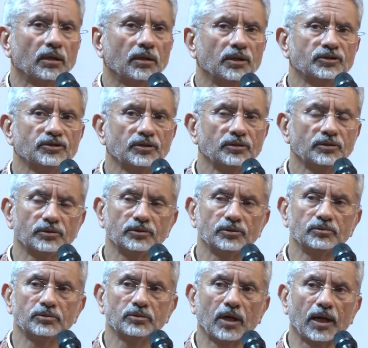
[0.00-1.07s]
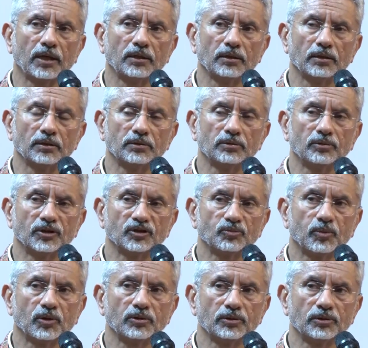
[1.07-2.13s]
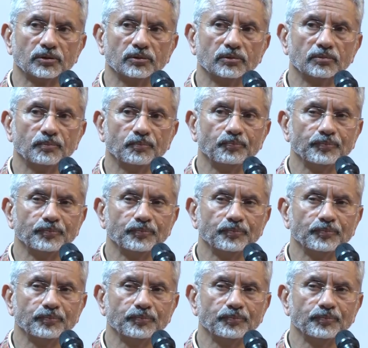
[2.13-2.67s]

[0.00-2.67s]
listen to you and to respond to you,